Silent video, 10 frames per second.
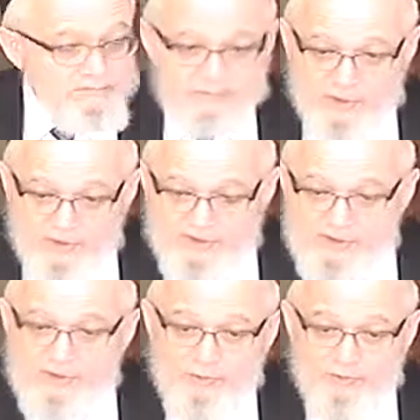Kos is
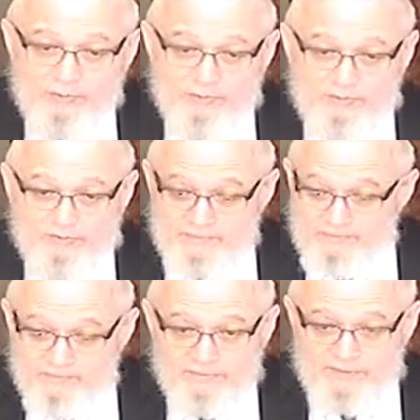two.
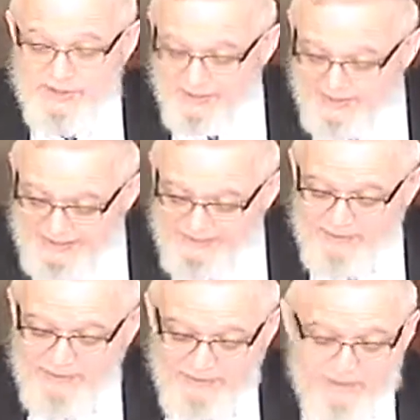Start
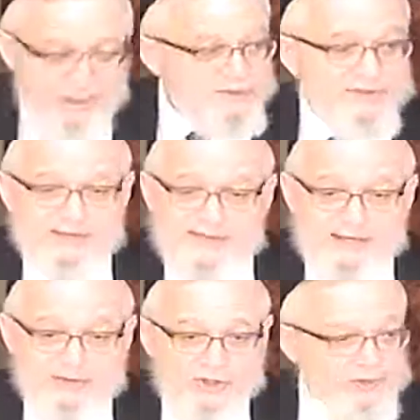Levi, kos is the
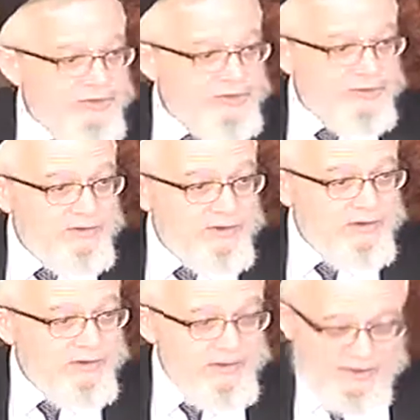second generation.
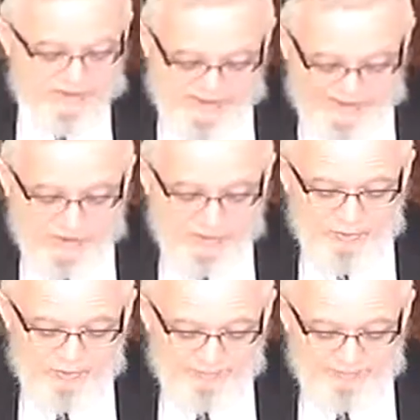So that's two.
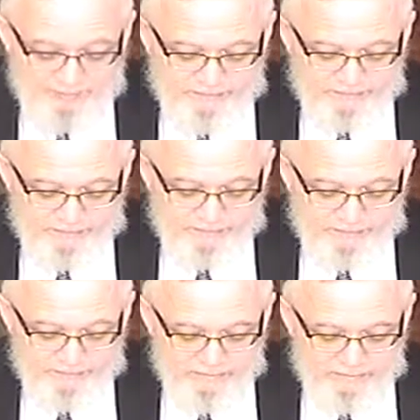
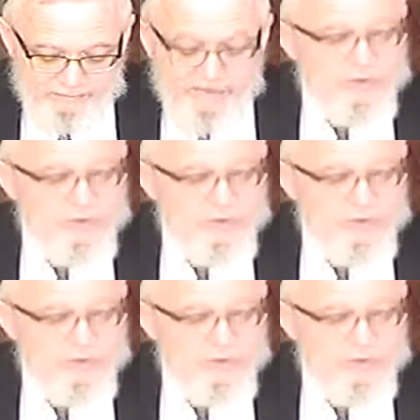But